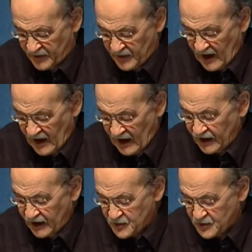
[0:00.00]
It
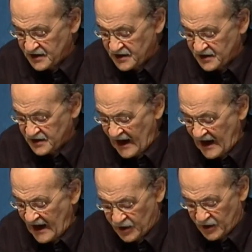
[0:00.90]
expresses that
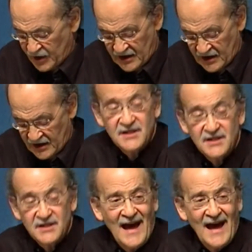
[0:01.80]
which is
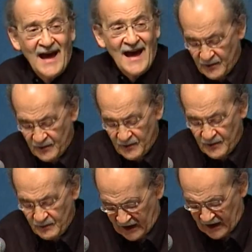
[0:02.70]
and
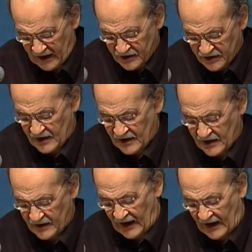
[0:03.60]
remains the
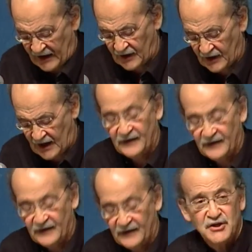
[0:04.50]
underlying
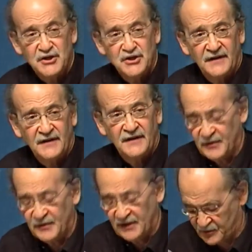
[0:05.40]
foundation of
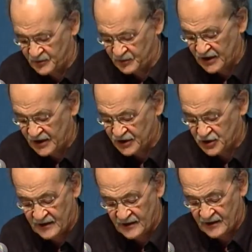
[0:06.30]
capitalist production.
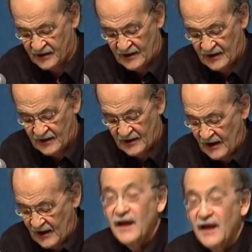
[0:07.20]

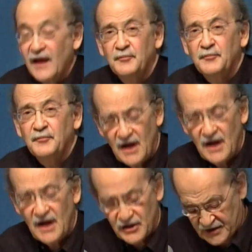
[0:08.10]
Yet
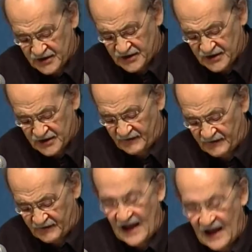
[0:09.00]
production based on
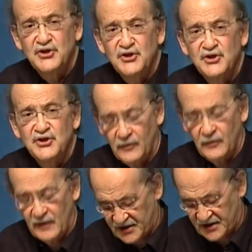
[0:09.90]
value
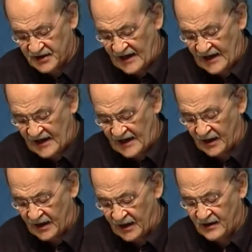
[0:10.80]
generates a
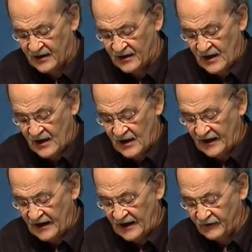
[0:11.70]
dynamic that
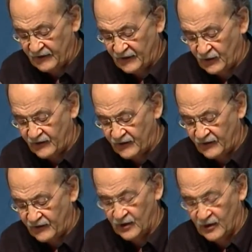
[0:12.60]
gives rise to
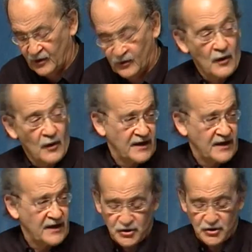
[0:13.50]
a growing
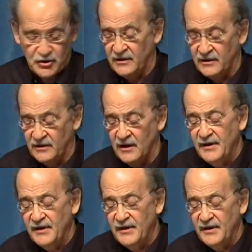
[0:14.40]
tension
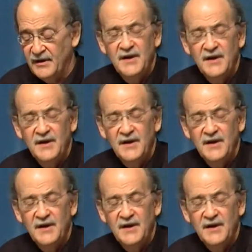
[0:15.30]
between